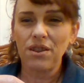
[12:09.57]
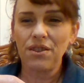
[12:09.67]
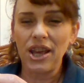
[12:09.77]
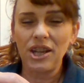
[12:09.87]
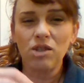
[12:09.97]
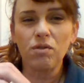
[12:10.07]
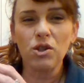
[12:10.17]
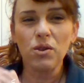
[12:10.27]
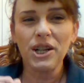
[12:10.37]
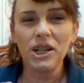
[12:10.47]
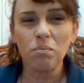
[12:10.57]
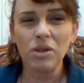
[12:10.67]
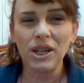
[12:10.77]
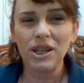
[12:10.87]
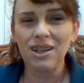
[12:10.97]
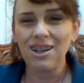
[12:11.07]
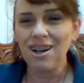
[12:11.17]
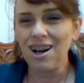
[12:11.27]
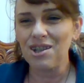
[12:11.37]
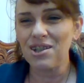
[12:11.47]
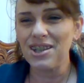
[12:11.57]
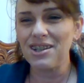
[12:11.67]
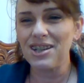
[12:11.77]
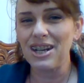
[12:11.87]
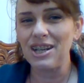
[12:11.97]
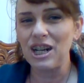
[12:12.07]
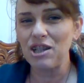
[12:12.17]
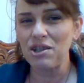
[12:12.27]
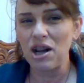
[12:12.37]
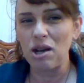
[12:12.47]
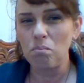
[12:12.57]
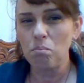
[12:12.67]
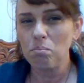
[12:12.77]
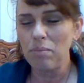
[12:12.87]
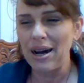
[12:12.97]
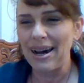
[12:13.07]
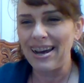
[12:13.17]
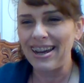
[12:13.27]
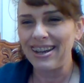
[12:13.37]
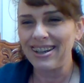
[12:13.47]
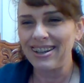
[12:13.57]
Thanks for joining me. I'll see you again next time. Bye.